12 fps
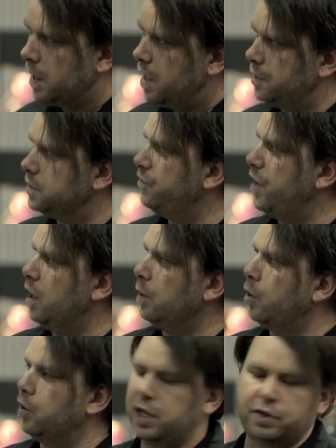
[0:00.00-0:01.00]
and is
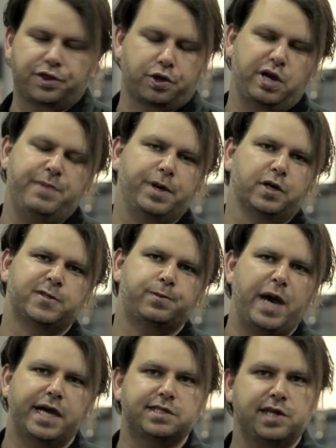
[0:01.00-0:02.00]
available in 3 build
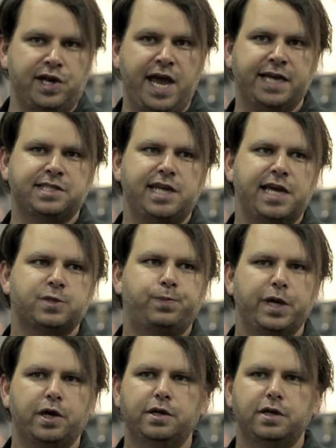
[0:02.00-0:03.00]
specs: an XX
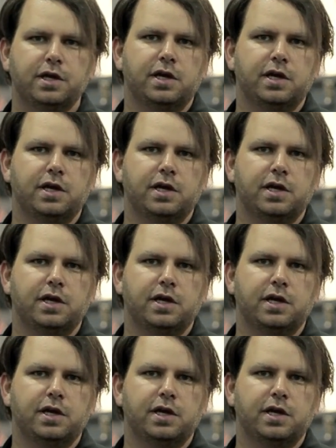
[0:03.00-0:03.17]
build,